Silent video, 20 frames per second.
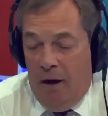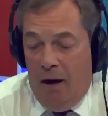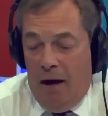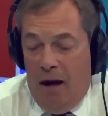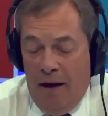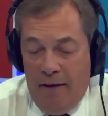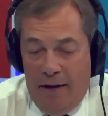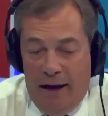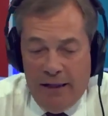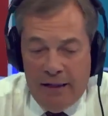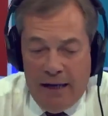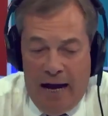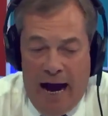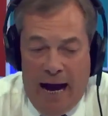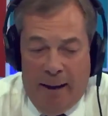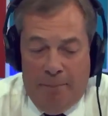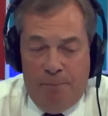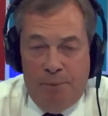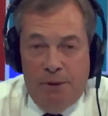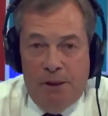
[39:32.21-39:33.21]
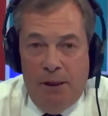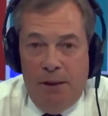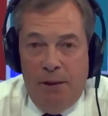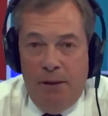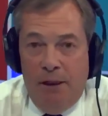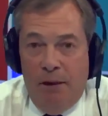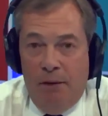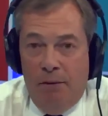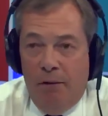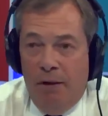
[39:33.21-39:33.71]
I think it's
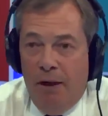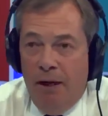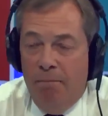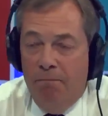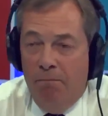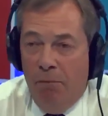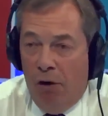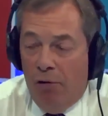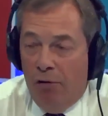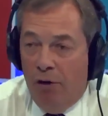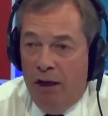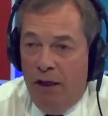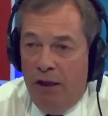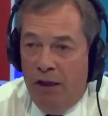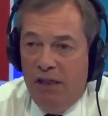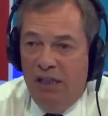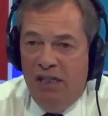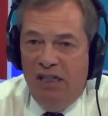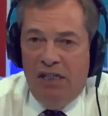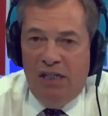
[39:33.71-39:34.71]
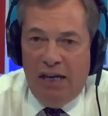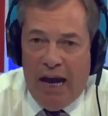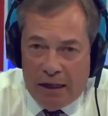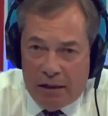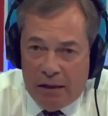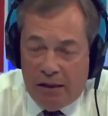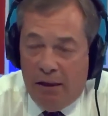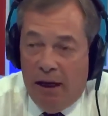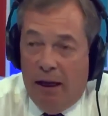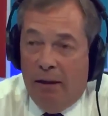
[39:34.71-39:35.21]
absolutely morally
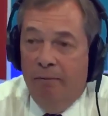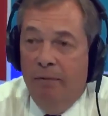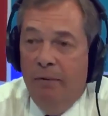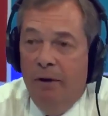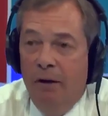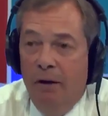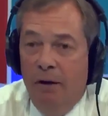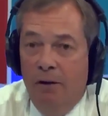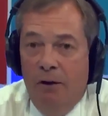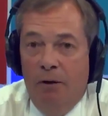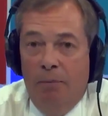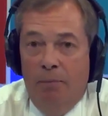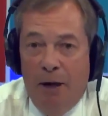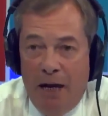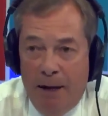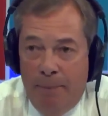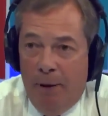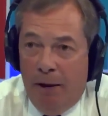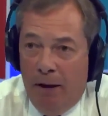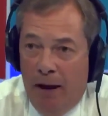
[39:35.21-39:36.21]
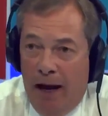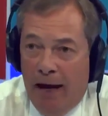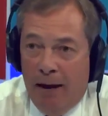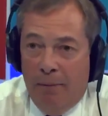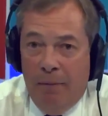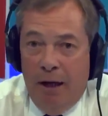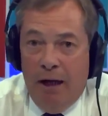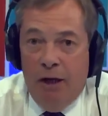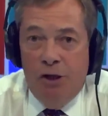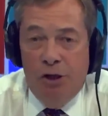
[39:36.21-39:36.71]
disgusting that people like
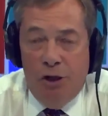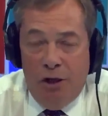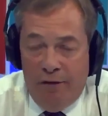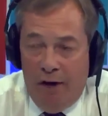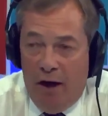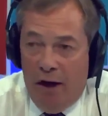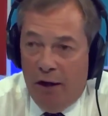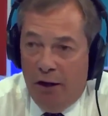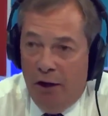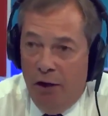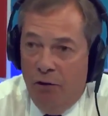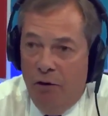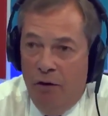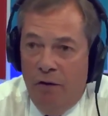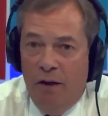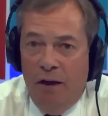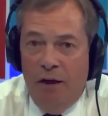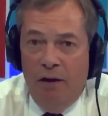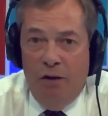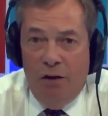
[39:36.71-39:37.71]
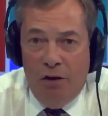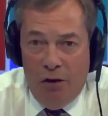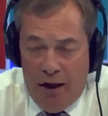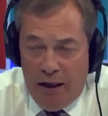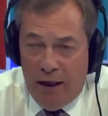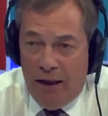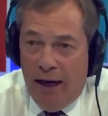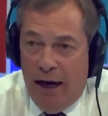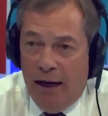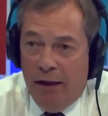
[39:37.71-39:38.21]
me should have argued that the
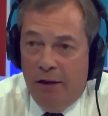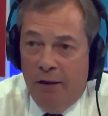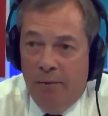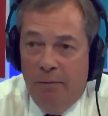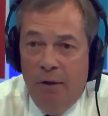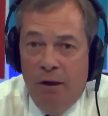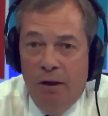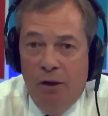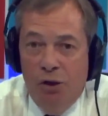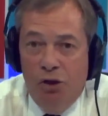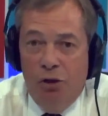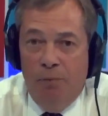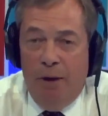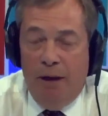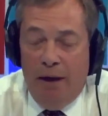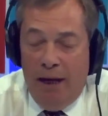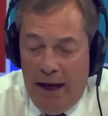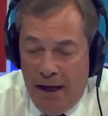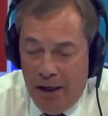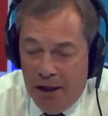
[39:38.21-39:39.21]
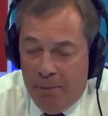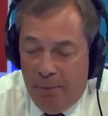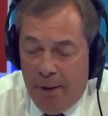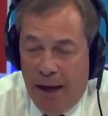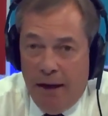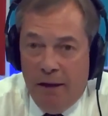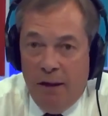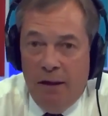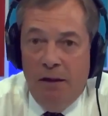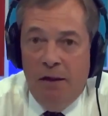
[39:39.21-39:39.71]
United Kingdom should be an
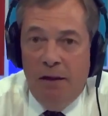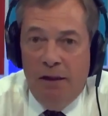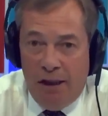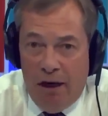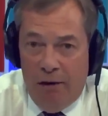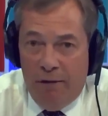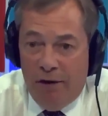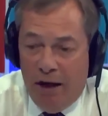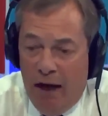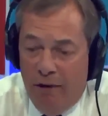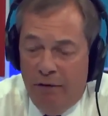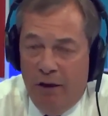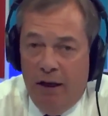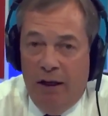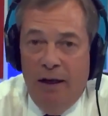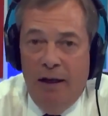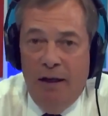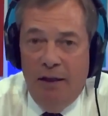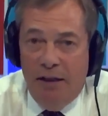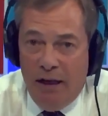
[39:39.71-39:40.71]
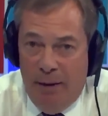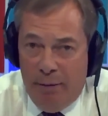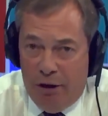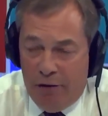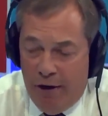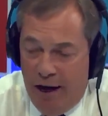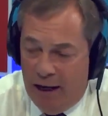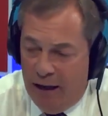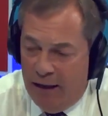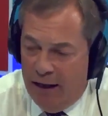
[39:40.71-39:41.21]
independent, self-governing,
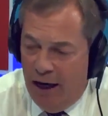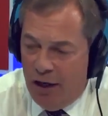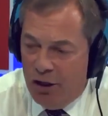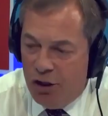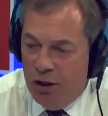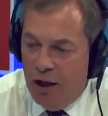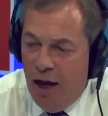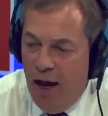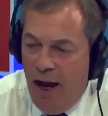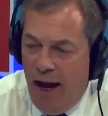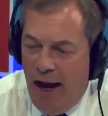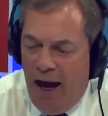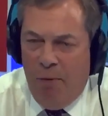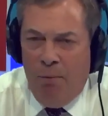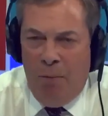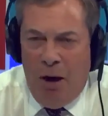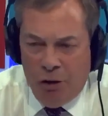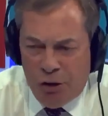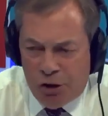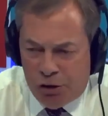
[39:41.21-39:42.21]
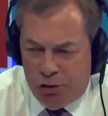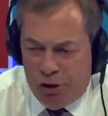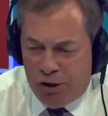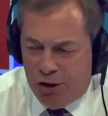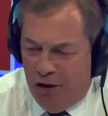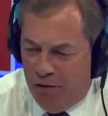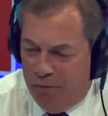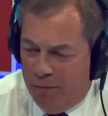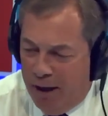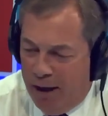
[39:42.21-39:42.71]
democratic nation. How monstrous
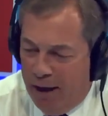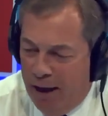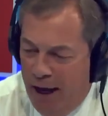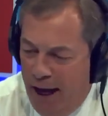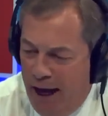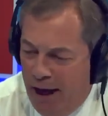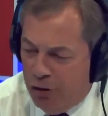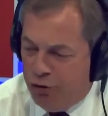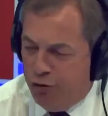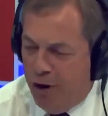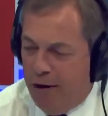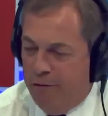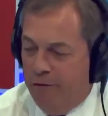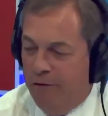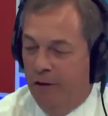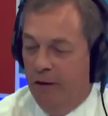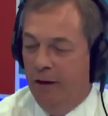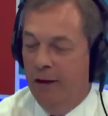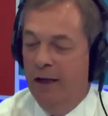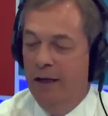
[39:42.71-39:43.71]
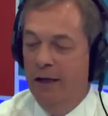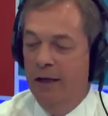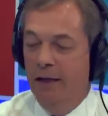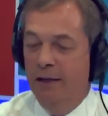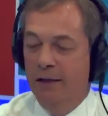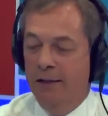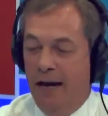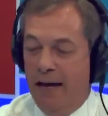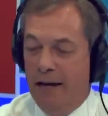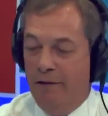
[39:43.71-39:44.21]
of me! How dreadful!
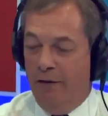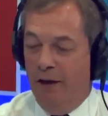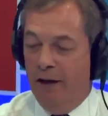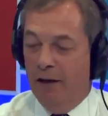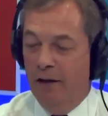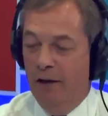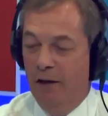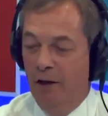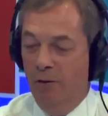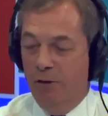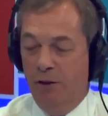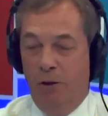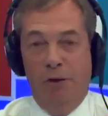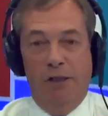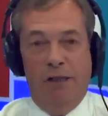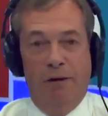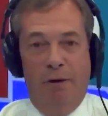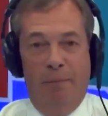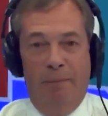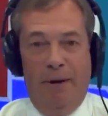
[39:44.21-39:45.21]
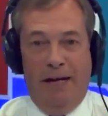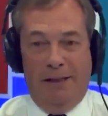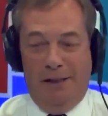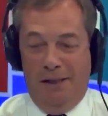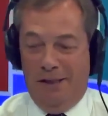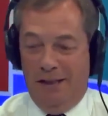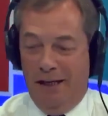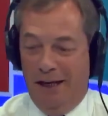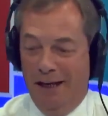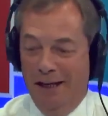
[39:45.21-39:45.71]
David, who's also in
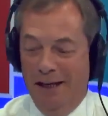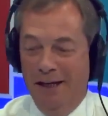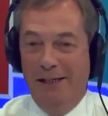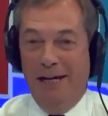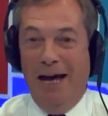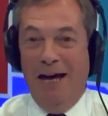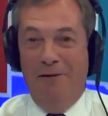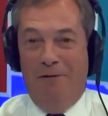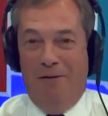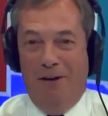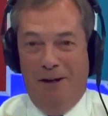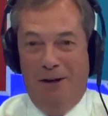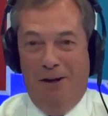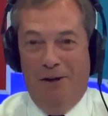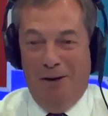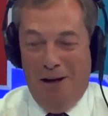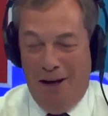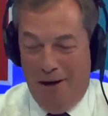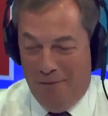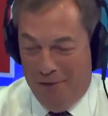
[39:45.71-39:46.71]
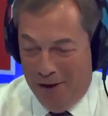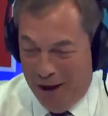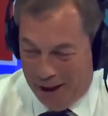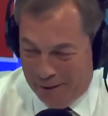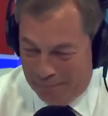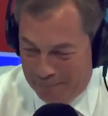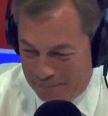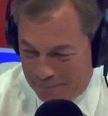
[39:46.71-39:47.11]
Battersea. David, good evening.